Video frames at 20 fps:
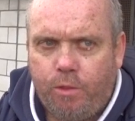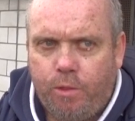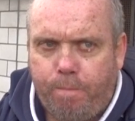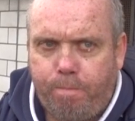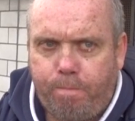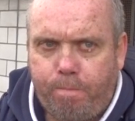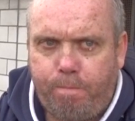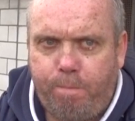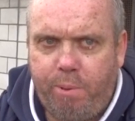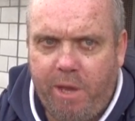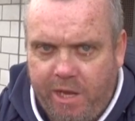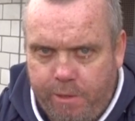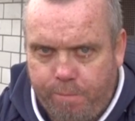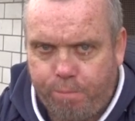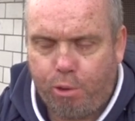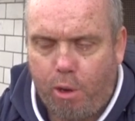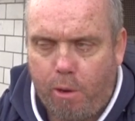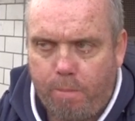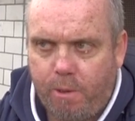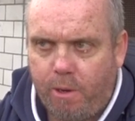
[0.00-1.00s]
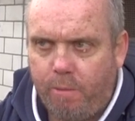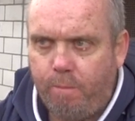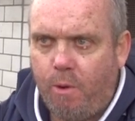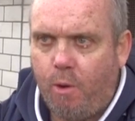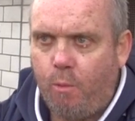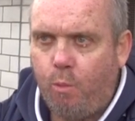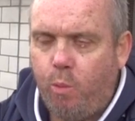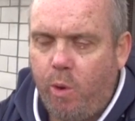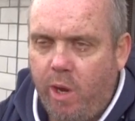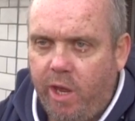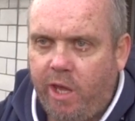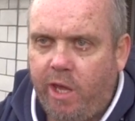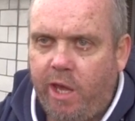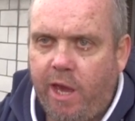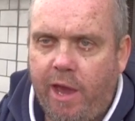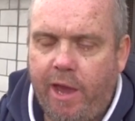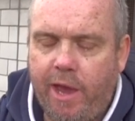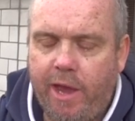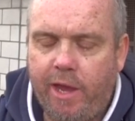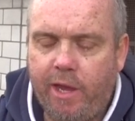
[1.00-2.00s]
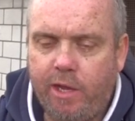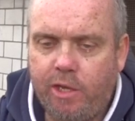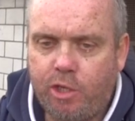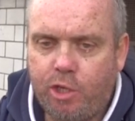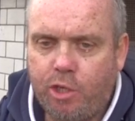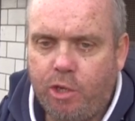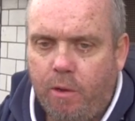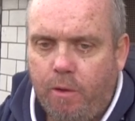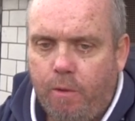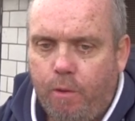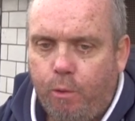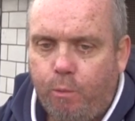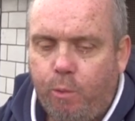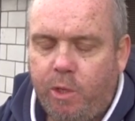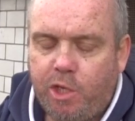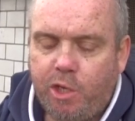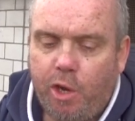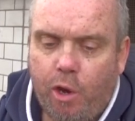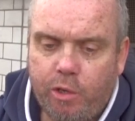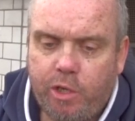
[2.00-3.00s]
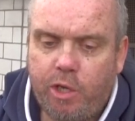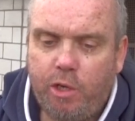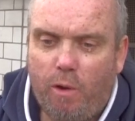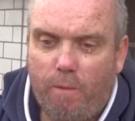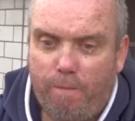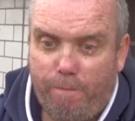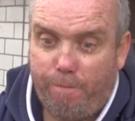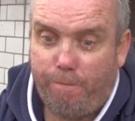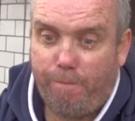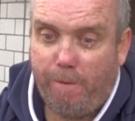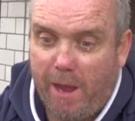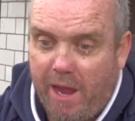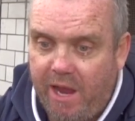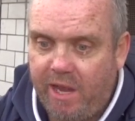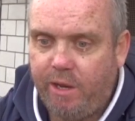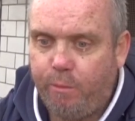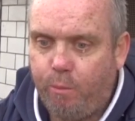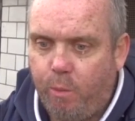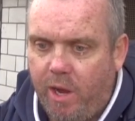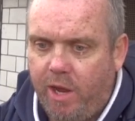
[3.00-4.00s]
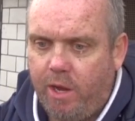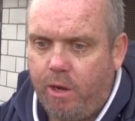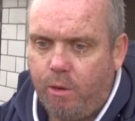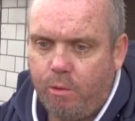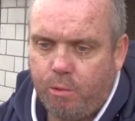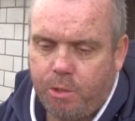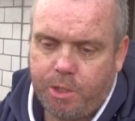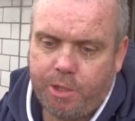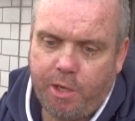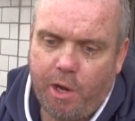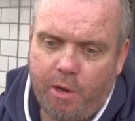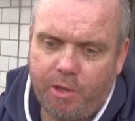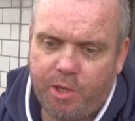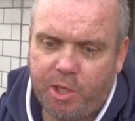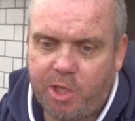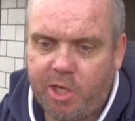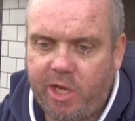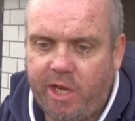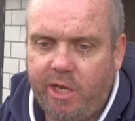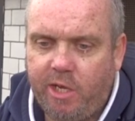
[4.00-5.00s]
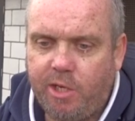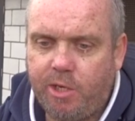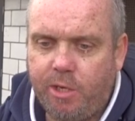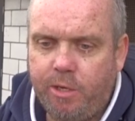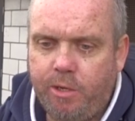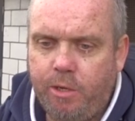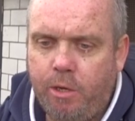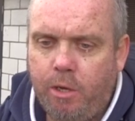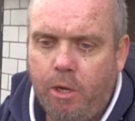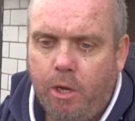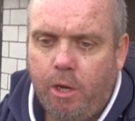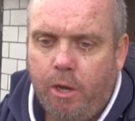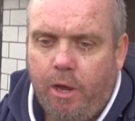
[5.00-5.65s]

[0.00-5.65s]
the big problem we had, we started off fairly well, start the season,